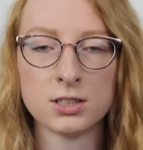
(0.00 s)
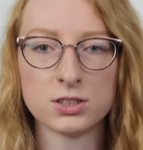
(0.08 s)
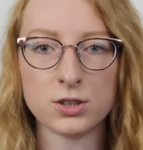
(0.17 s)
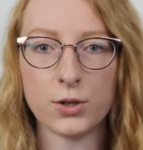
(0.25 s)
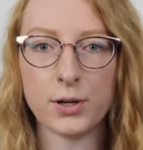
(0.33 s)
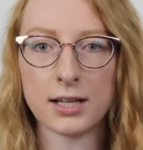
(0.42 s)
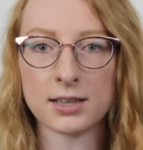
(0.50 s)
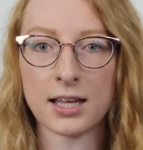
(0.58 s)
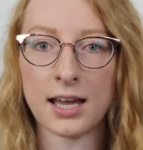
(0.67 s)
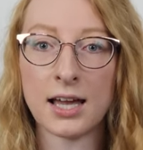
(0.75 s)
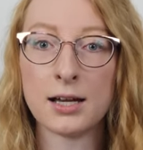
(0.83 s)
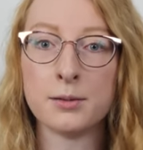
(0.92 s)
so at the
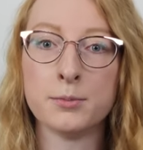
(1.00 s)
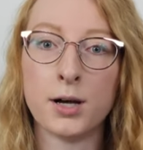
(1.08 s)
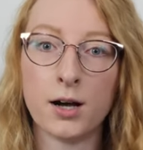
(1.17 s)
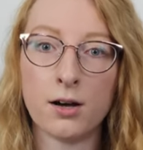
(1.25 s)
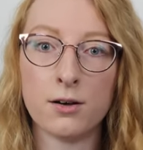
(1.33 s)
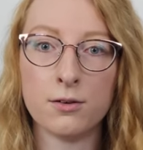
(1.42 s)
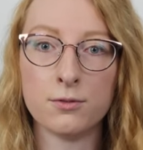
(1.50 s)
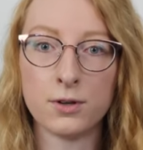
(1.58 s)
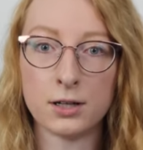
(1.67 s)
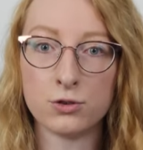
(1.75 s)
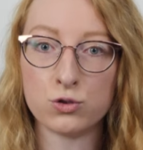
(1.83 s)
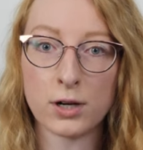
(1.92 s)
hem of
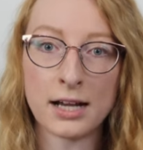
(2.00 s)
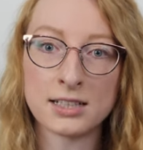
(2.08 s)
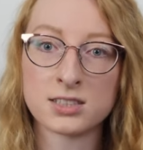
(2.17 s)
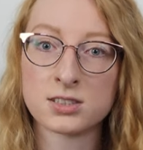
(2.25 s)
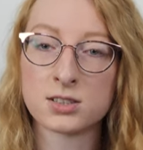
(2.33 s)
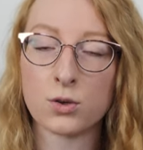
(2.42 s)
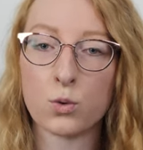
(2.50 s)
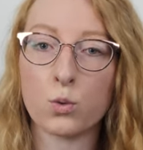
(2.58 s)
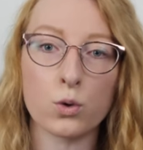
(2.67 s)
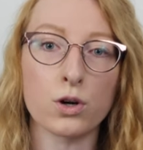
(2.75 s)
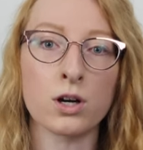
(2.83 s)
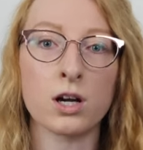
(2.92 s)
a dress
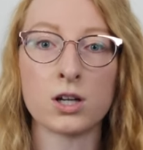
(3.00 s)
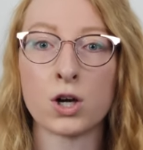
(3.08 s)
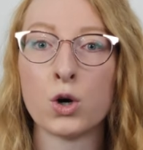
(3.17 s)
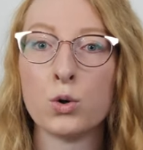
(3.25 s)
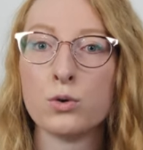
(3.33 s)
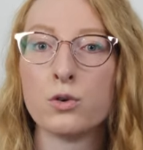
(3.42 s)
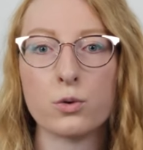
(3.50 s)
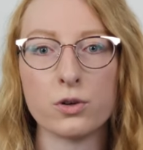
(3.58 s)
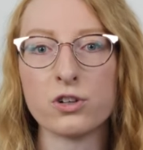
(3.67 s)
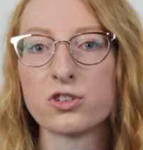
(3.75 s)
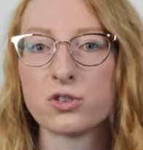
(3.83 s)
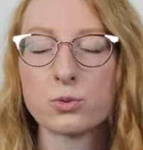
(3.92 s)
or a coat
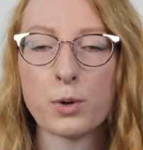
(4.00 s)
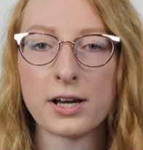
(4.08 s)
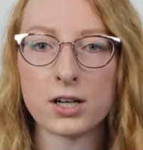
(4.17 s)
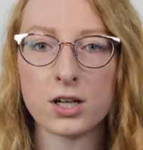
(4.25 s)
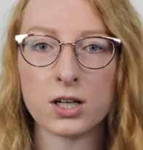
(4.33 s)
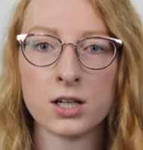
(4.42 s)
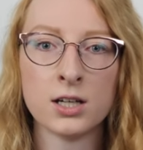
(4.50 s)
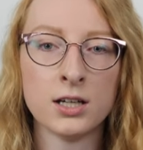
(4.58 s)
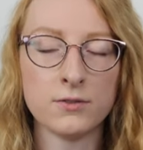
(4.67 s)
or a sweater,